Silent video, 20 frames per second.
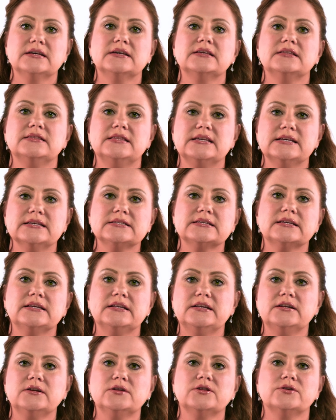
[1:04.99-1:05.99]
This can
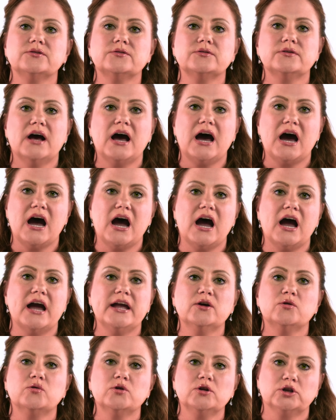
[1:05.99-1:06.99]
include
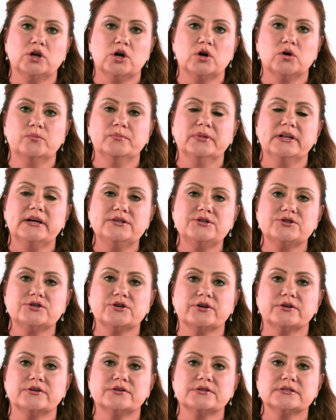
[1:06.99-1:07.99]
high or low blood
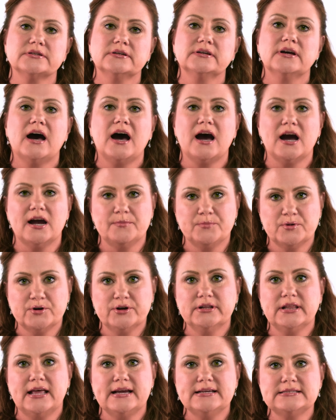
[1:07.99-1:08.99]
sugars,
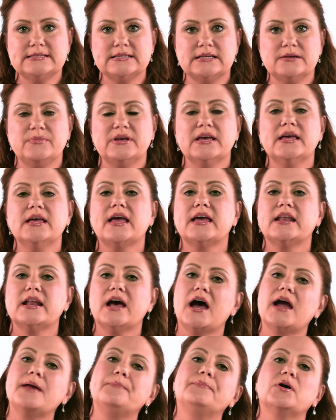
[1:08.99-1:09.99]
hyperglycemia and
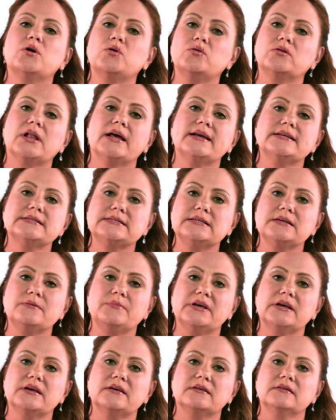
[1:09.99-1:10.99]

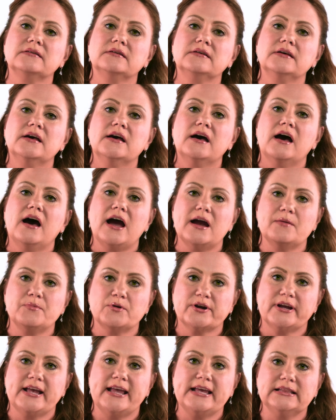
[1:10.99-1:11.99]
hypoglycemia.
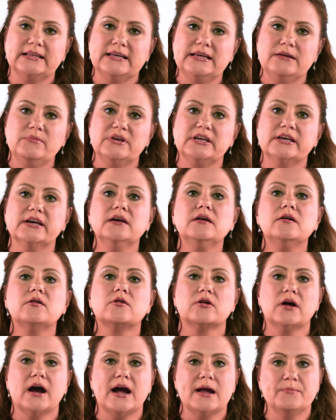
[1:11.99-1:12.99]
Hyperkalemia
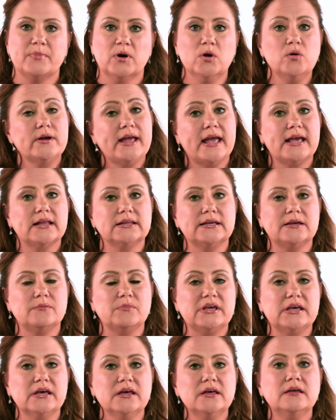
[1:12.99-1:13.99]
or
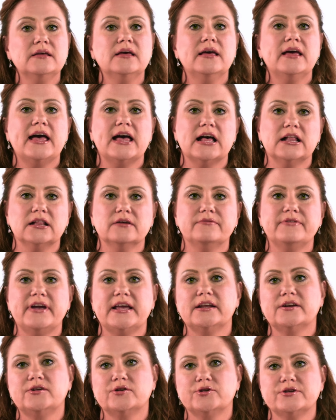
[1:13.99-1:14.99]
hypokalemia,
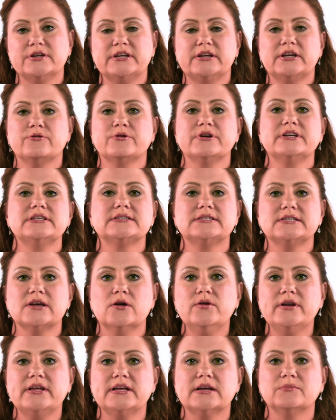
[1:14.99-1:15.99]
elevated or decreased
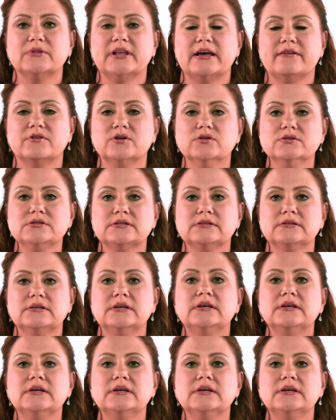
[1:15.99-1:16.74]
sodium levels.